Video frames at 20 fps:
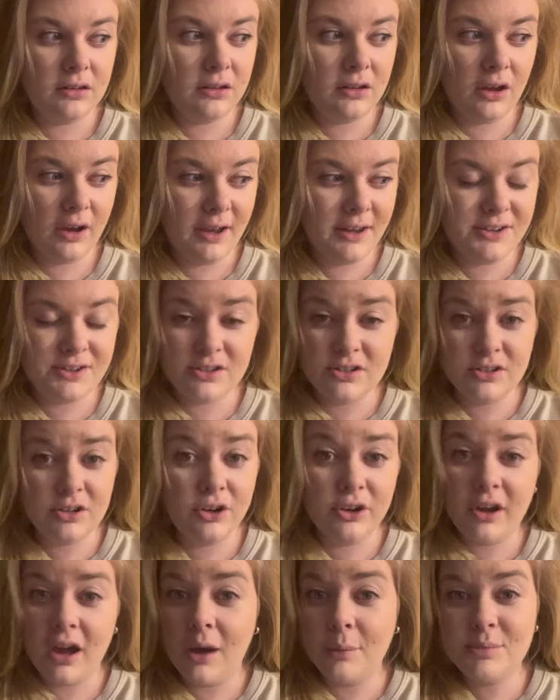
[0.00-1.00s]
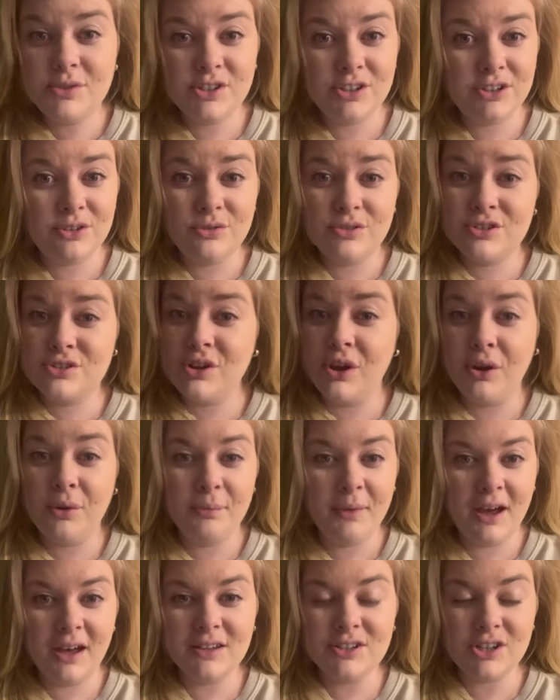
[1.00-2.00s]
I look up to you so
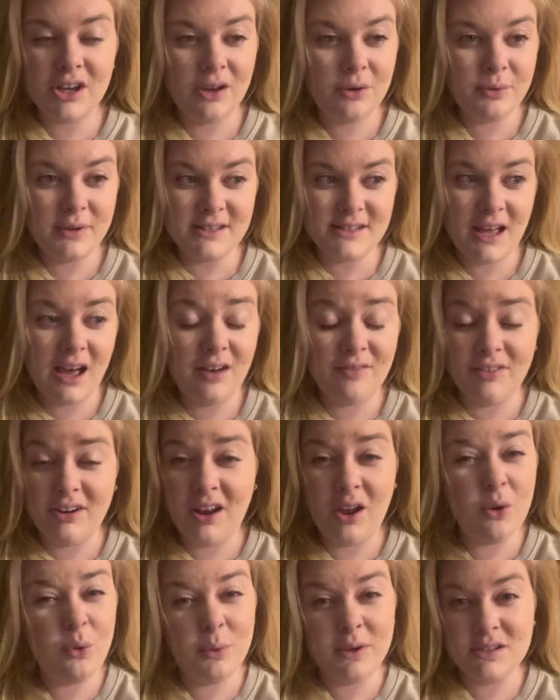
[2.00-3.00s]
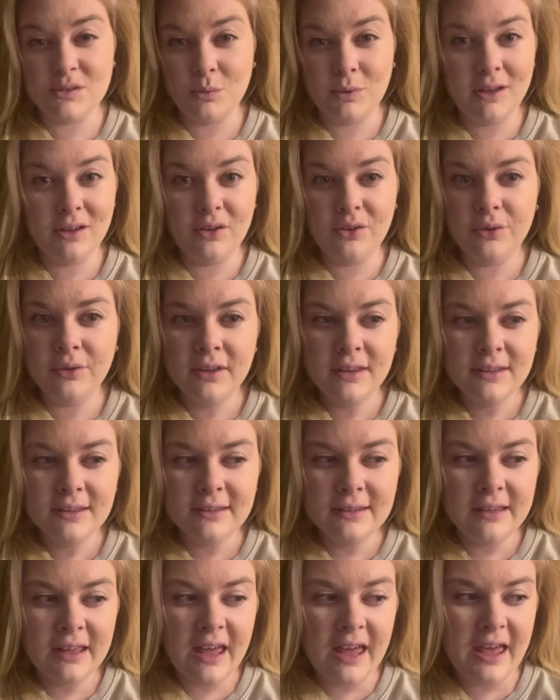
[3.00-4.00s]
much. I always have and I always will.
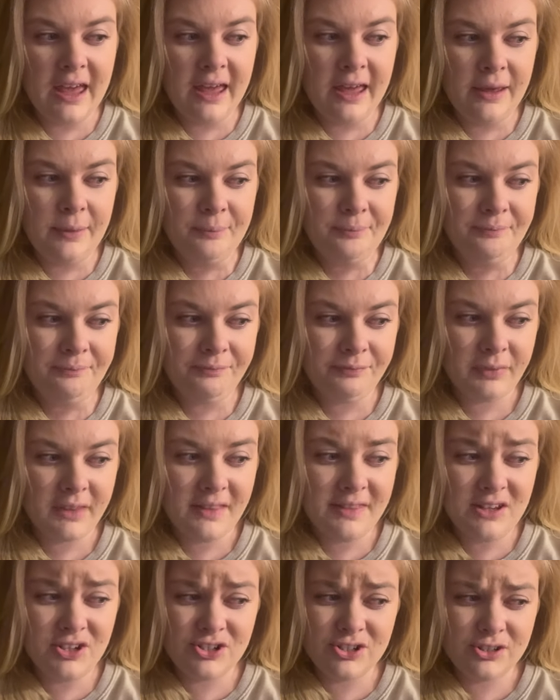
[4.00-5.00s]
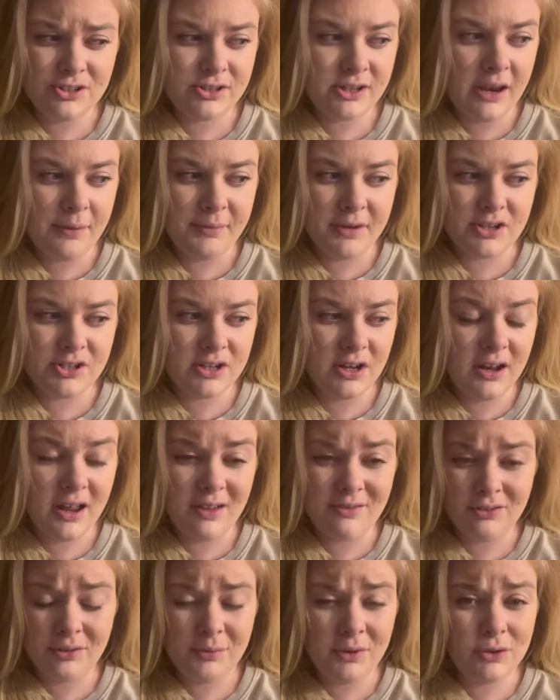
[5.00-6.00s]
There's just so much to
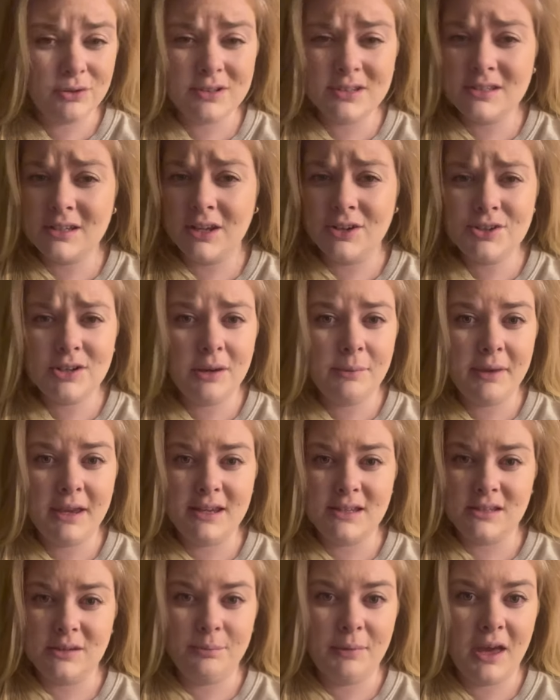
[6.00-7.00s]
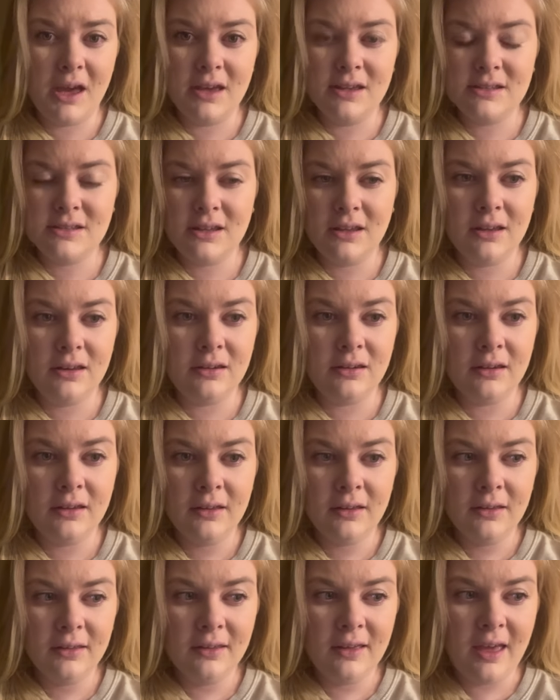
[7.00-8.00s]
learn from you. You're such an amazing person,
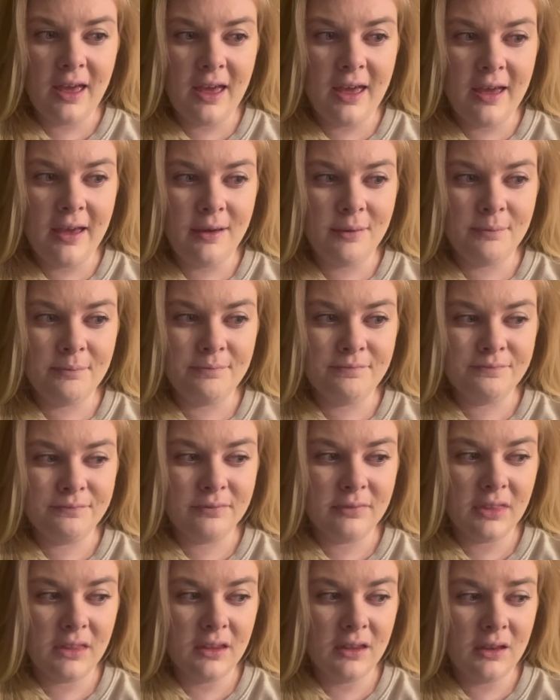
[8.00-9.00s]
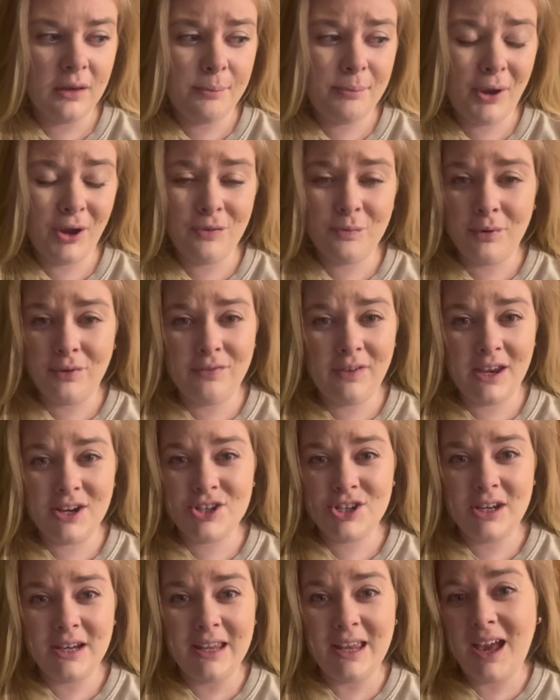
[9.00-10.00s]
both
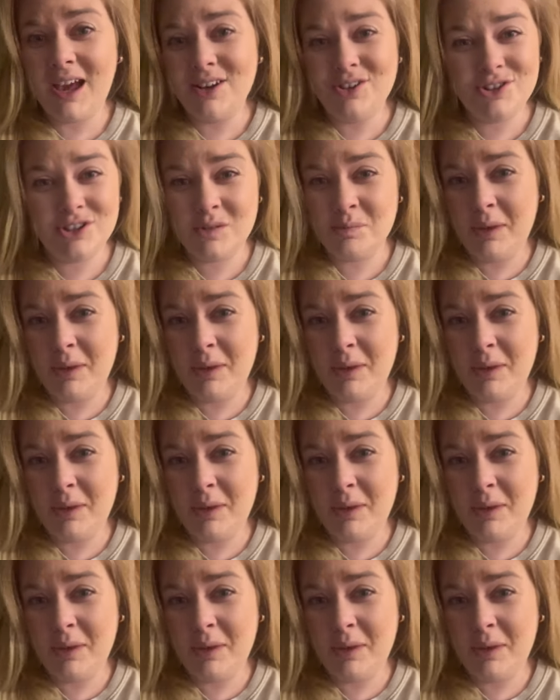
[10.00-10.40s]
professionally and just